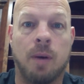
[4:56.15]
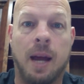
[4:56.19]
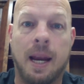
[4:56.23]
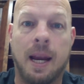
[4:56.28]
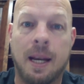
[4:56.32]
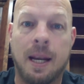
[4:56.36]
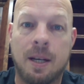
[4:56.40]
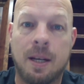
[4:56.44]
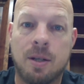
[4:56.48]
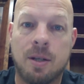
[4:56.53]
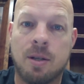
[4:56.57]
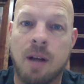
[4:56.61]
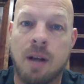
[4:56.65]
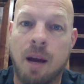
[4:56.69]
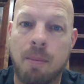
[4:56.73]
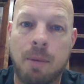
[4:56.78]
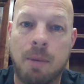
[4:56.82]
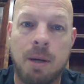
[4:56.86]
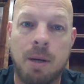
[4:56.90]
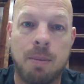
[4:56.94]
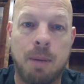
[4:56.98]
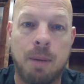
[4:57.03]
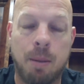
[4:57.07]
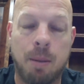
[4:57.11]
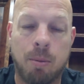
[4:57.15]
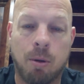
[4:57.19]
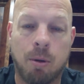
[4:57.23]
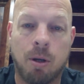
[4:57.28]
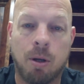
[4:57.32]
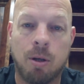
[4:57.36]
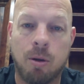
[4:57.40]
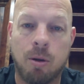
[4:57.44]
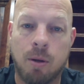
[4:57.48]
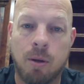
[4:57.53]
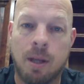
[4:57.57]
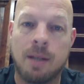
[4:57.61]
And it's not many people can
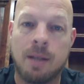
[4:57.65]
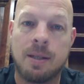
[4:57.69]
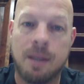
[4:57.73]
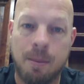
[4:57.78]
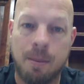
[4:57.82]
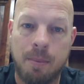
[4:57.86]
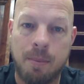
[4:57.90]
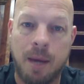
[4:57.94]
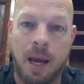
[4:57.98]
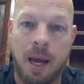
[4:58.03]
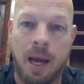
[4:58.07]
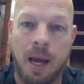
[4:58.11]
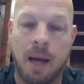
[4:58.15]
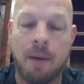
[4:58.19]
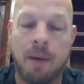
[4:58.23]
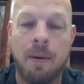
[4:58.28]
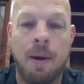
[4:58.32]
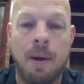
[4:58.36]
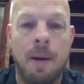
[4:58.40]
do that. Some can,